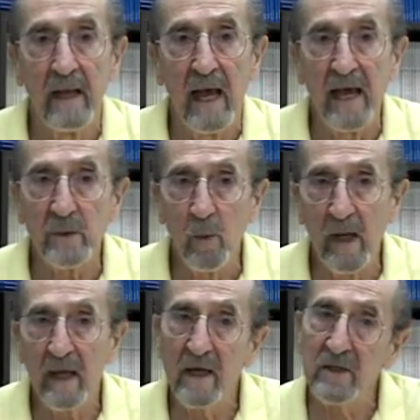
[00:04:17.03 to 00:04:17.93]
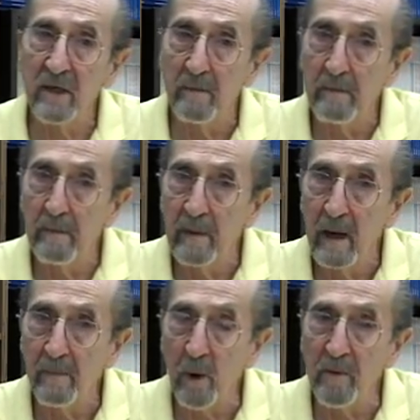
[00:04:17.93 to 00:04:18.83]
as well as
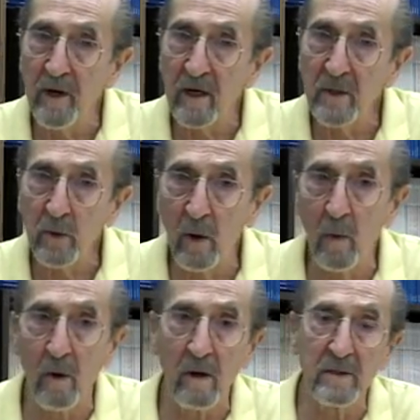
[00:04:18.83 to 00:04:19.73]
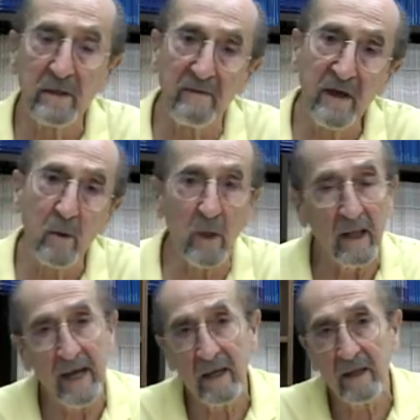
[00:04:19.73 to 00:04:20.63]
appropriate control words of equal
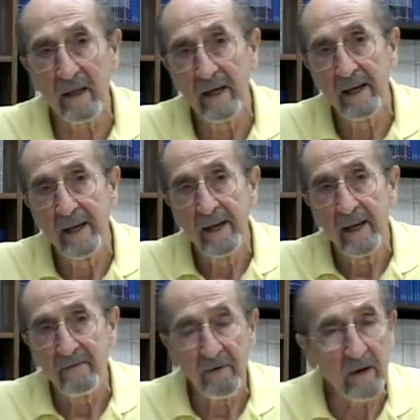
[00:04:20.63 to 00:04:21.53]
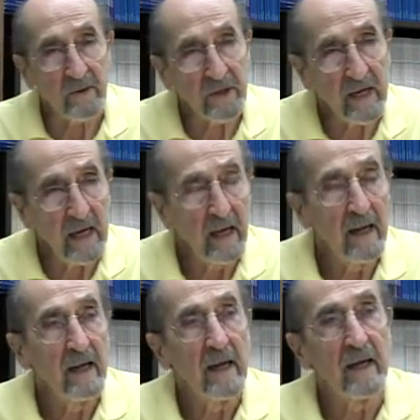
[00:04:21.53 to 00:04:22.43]
length and frequency
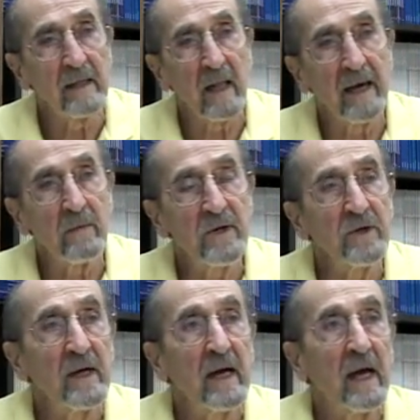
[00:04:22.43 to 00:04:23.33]
in the language,